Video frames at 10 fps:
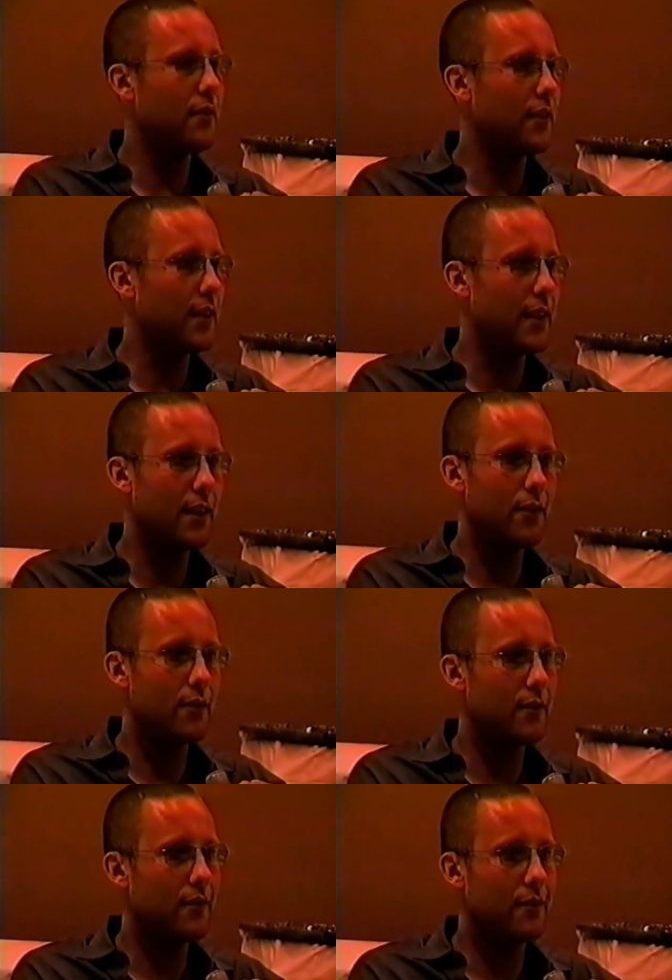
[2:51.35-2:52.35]
You know,
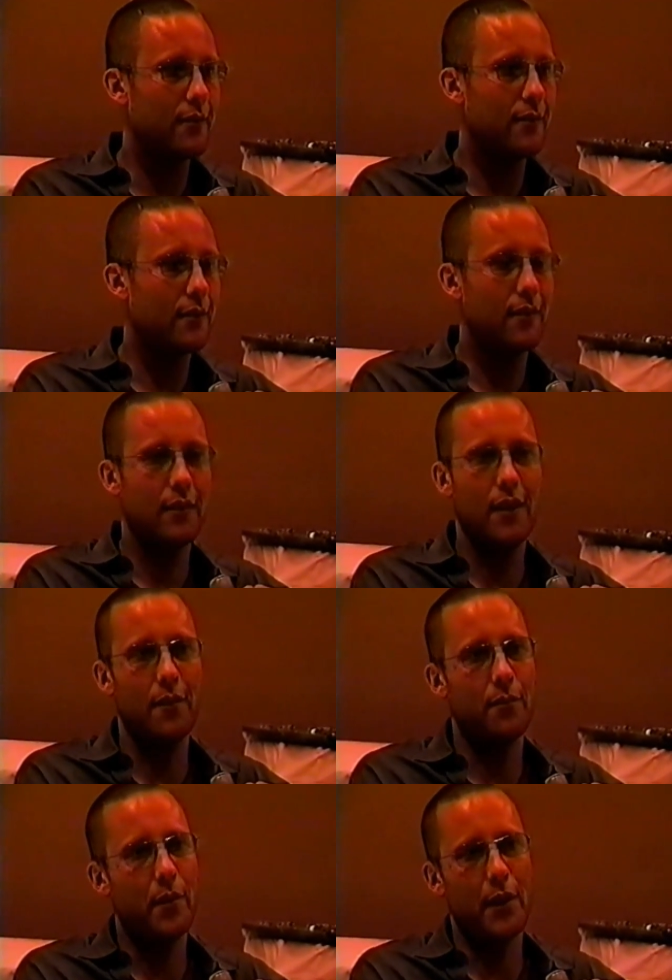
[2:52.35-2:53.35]

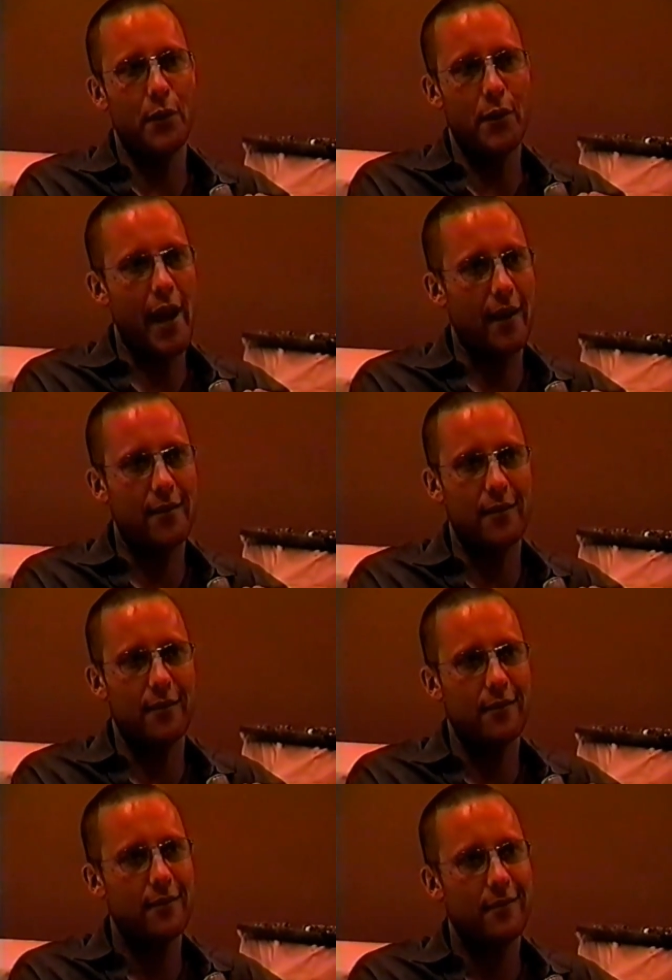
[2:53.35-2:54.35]
love Peter
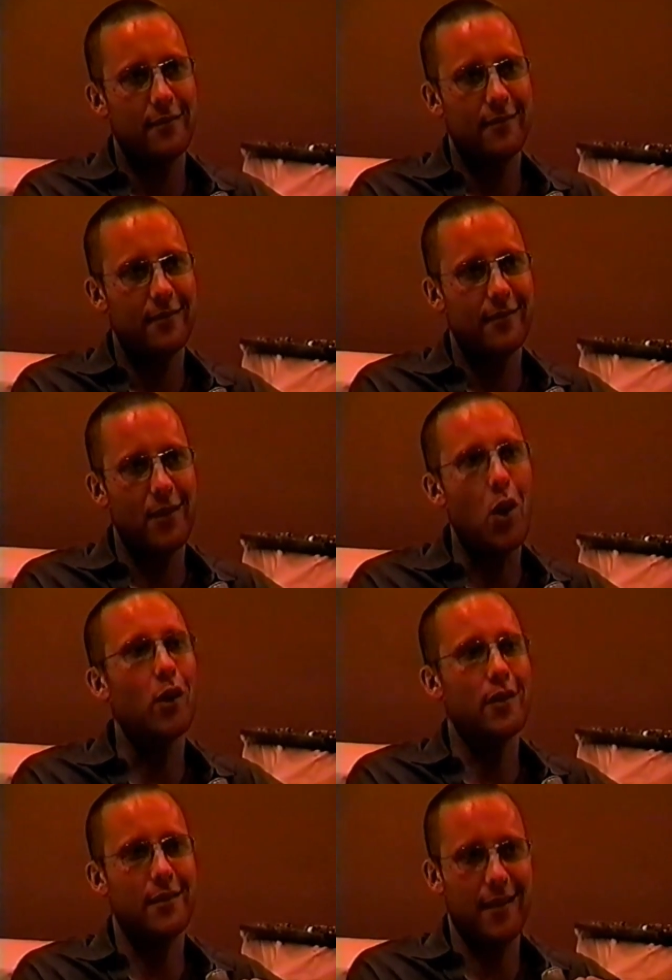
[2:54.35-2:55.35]
Jackson, all
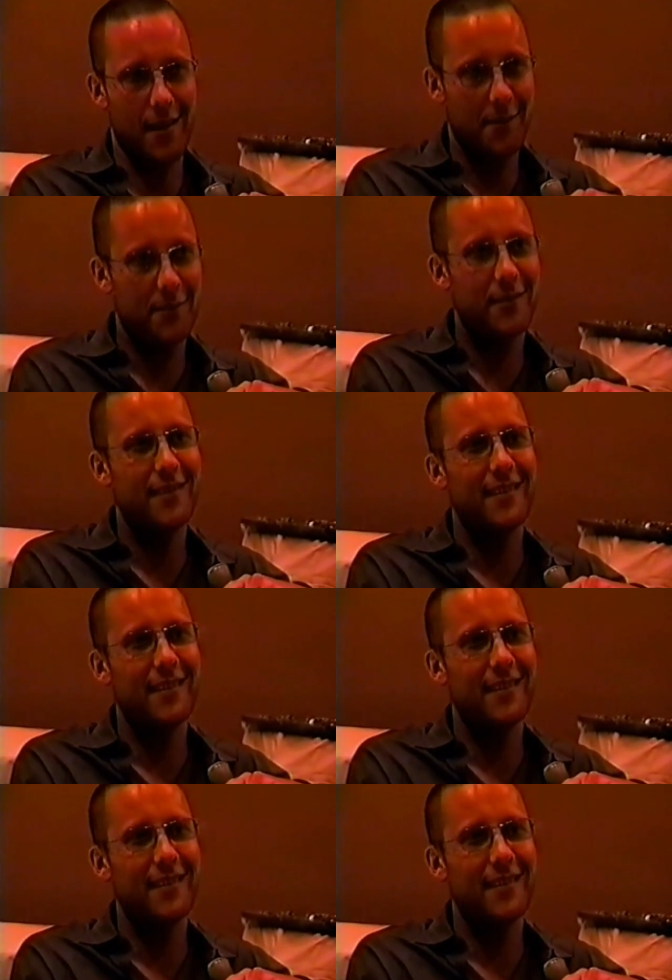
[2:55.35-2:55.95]
this stuff.